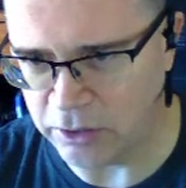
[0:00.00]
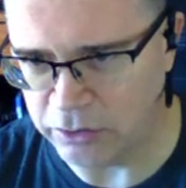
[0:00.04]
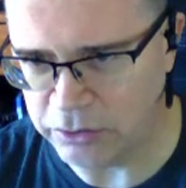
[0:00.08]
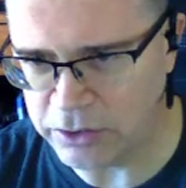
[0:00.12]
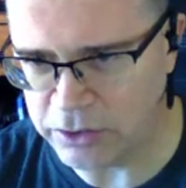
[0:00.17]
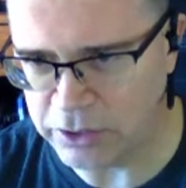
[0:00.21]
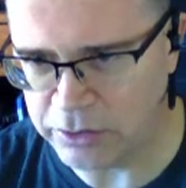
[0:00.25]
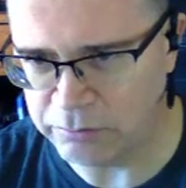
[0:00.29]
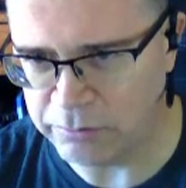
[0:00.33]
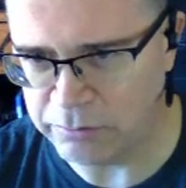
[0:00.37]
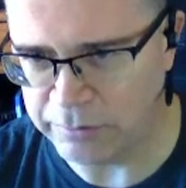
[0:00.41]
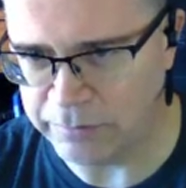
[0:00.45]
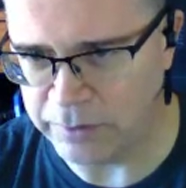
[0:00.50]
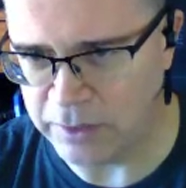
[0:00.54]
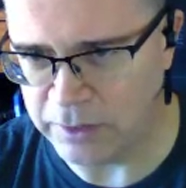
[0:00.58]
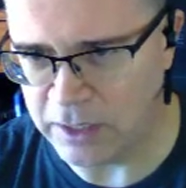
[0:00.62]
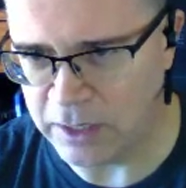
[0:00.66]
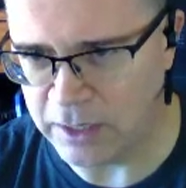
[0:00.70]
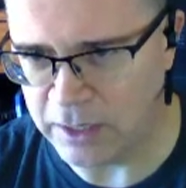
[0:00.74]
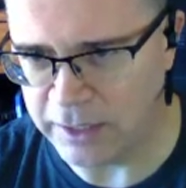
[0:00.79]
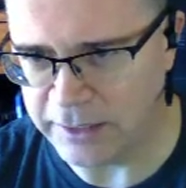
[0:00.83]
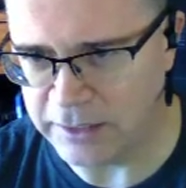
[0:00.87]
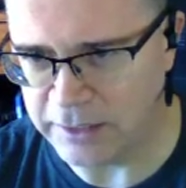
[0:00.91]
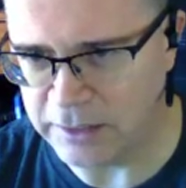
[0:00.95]
close to the river
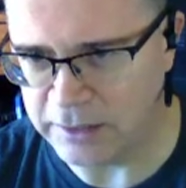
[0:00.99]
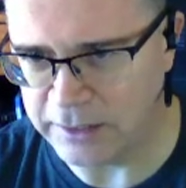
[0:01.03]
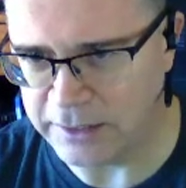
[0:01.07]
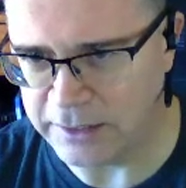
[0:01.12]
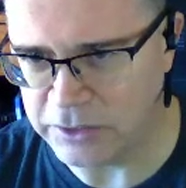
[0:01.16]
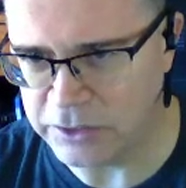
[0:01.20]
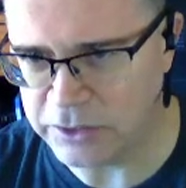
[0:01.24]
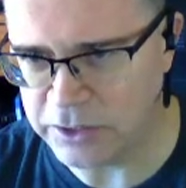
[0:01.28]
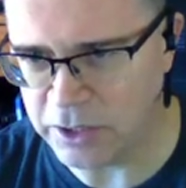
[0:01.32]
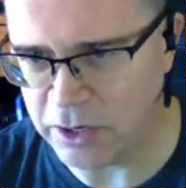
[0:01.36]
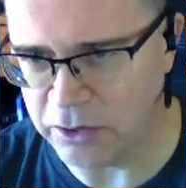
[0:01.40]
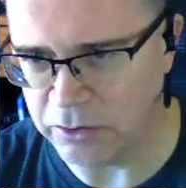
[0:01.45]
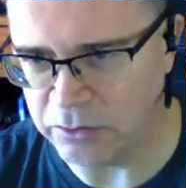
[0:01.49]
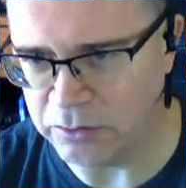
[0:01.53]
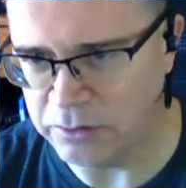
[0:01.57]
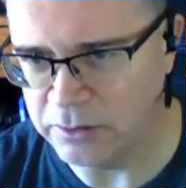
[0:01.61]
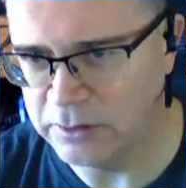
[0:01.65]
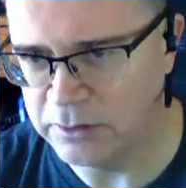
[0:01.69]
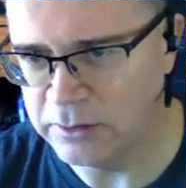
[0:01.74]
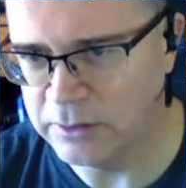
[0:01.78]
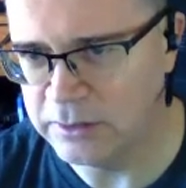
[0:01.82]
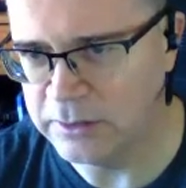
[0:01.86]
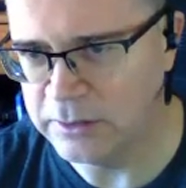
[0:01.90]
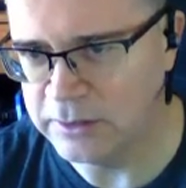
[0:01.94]
line, like so.
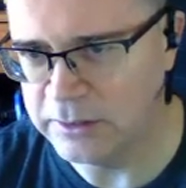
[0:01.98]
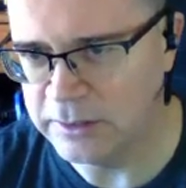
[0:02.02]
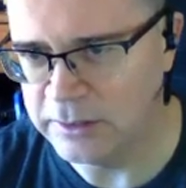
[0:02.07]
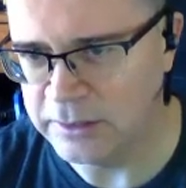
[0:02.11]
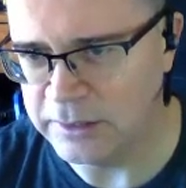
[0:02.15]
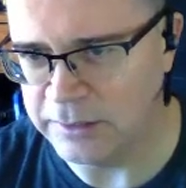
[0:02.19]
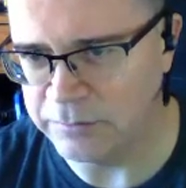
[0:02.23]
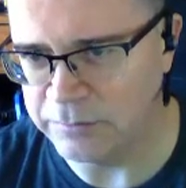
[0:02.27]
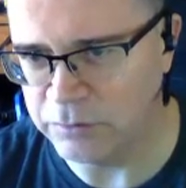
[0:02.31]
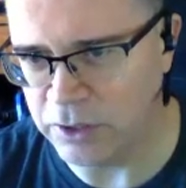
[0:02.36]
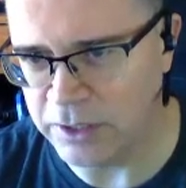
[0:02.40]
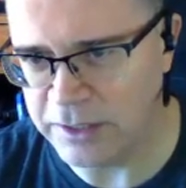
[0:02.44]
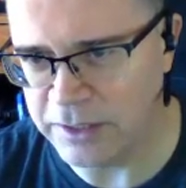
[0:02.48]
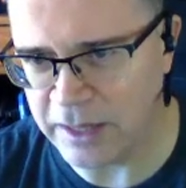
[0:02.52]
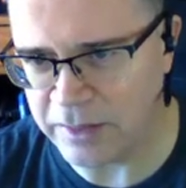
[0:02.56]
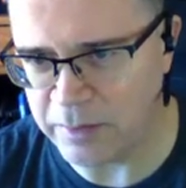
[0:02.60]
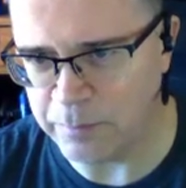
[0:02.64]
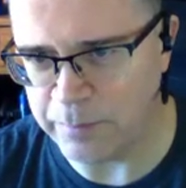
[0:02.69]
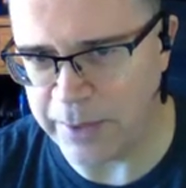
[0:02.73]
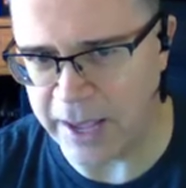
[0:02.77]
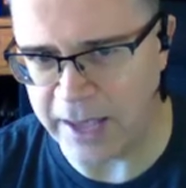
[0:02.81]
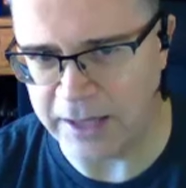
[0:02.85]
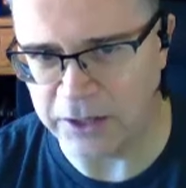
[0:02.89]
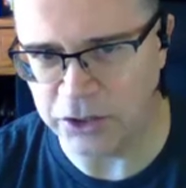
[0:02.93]
And I've got
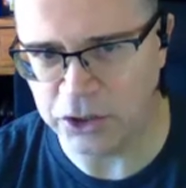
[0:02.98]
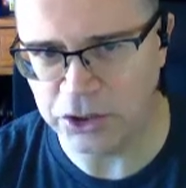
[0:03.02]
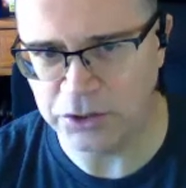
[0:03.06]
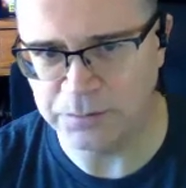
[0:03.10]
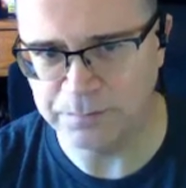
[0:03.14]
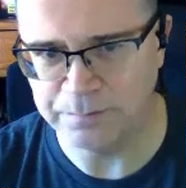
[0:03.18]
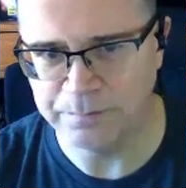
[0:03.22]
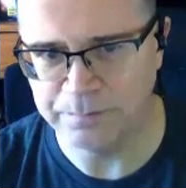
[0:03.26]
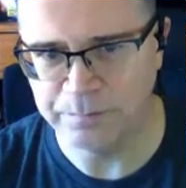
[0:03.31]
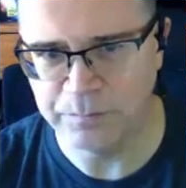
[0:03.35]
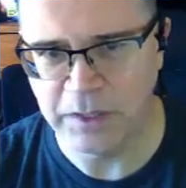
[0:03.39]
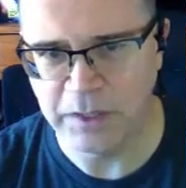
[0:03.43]
another batch.